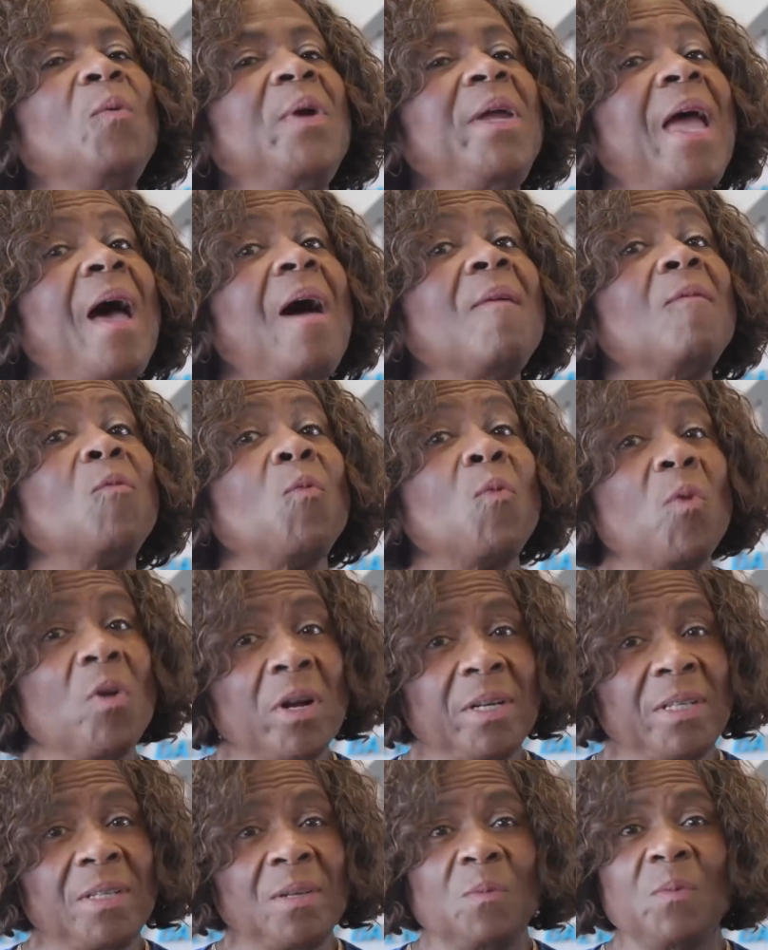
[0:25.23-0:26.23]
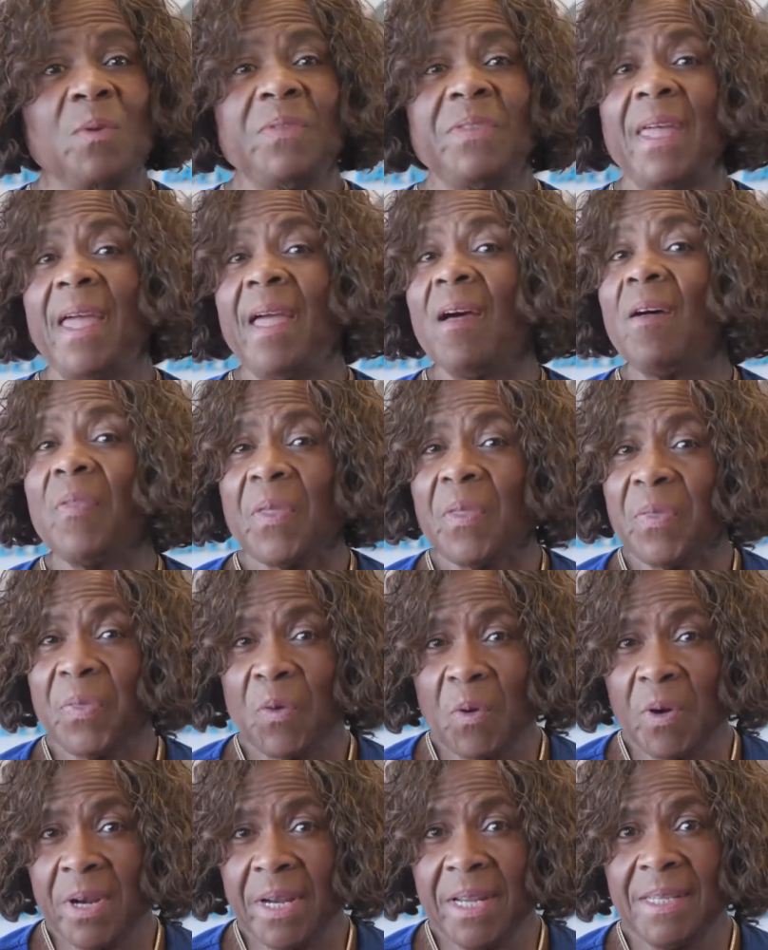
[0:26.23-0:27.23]
We have worked with the health
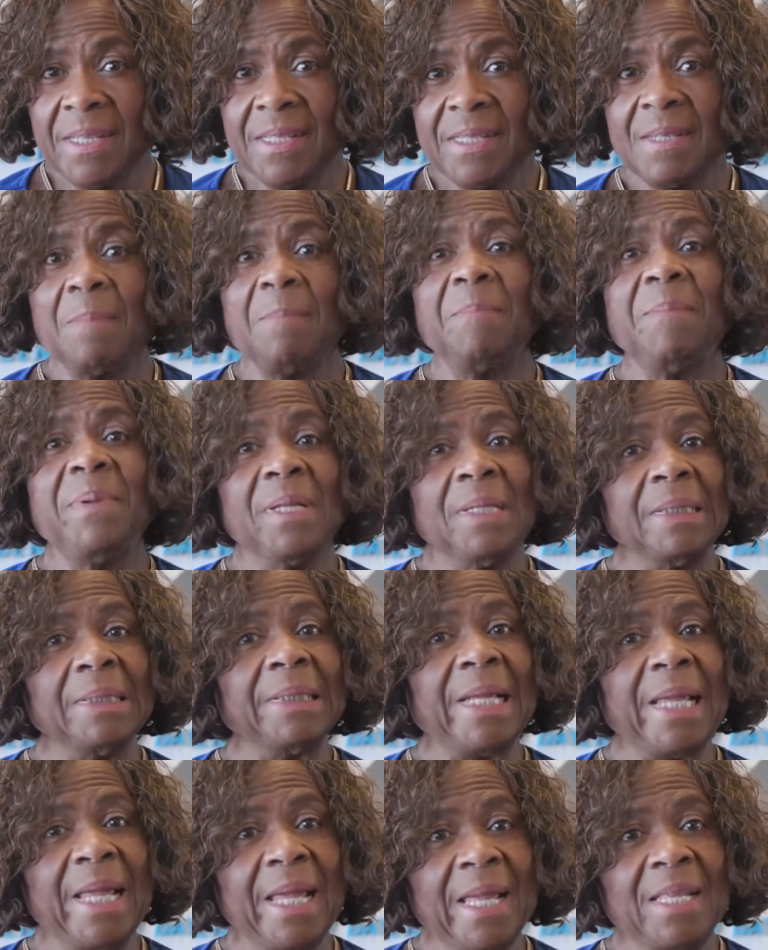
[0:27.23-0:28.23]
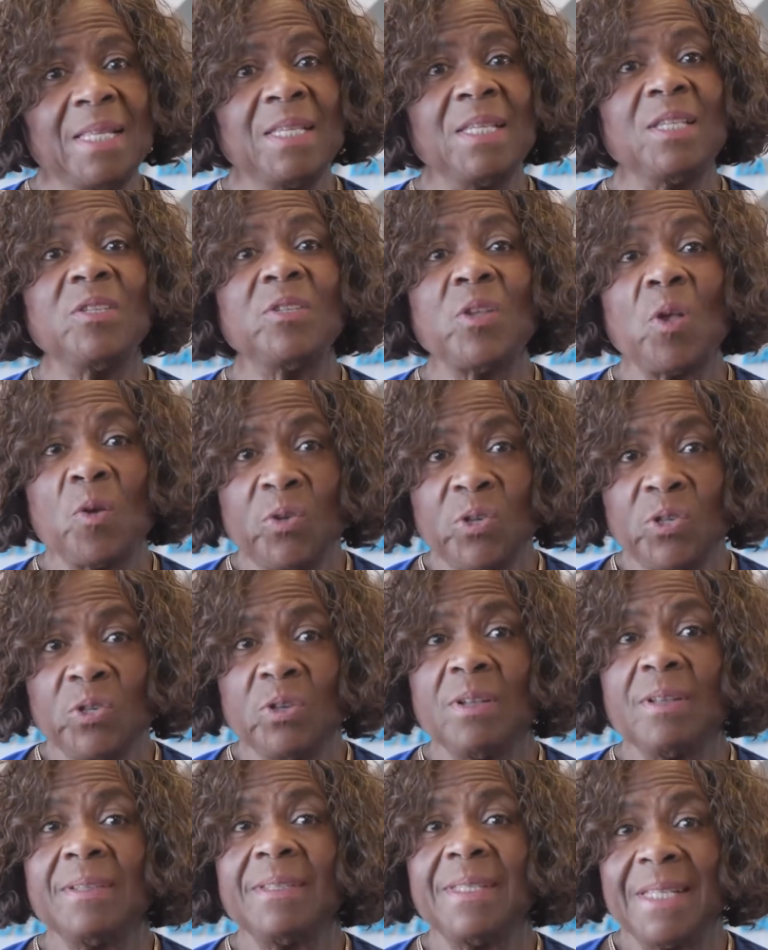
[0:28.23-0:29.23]
authorities to build in
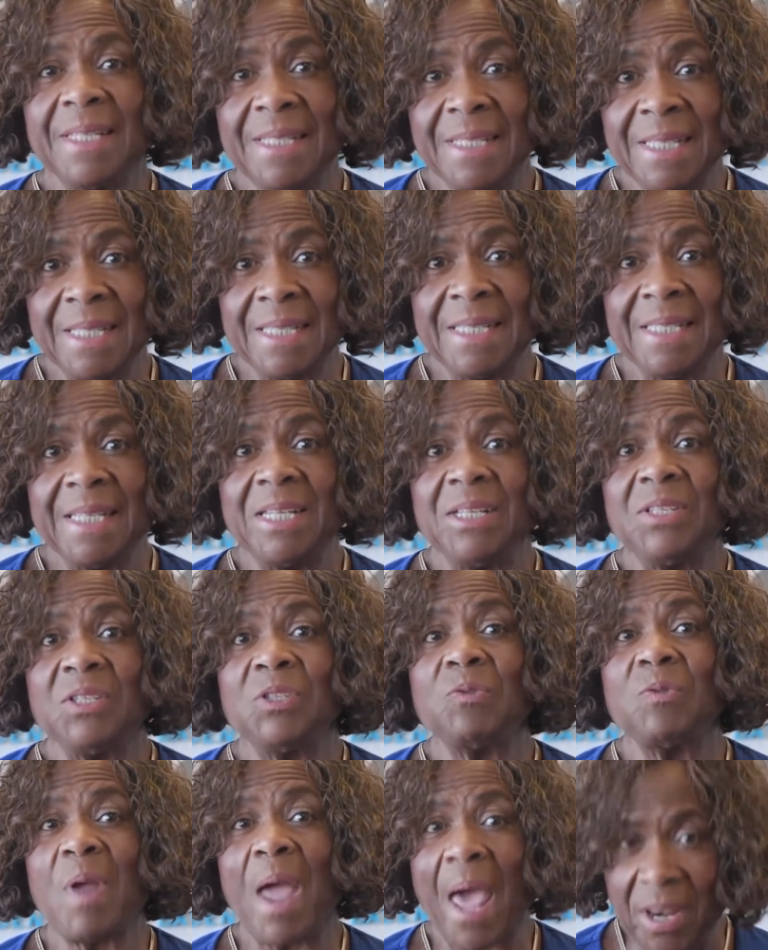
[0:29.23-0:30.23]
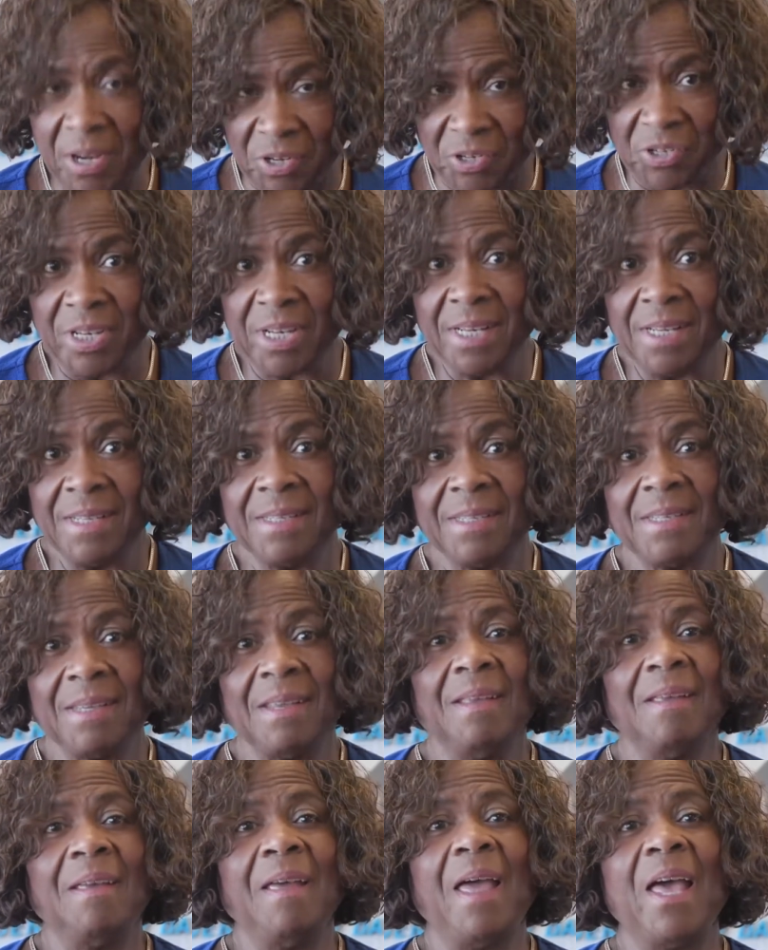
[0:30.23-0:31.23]
social distancing strategies
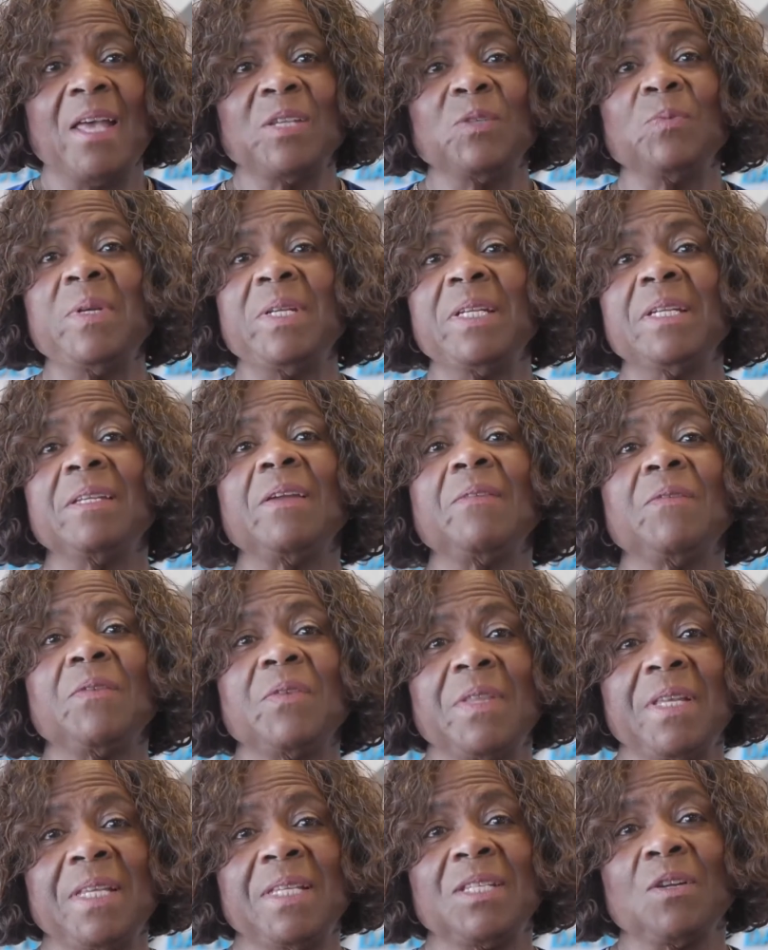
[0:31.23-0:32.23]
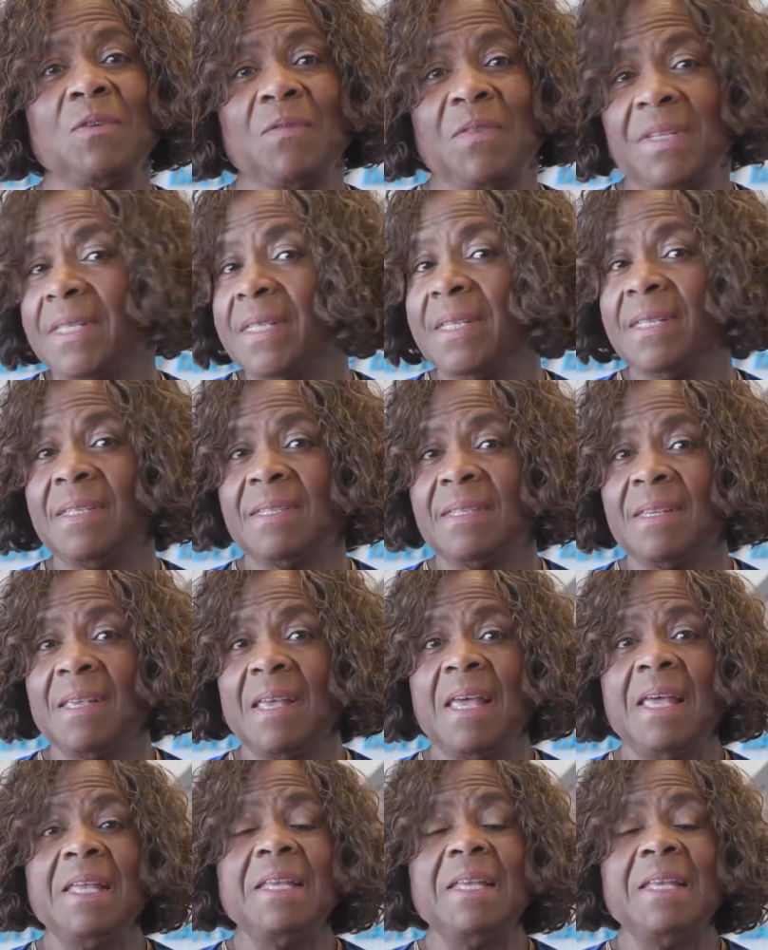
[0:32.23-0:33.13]
as we deliver these services.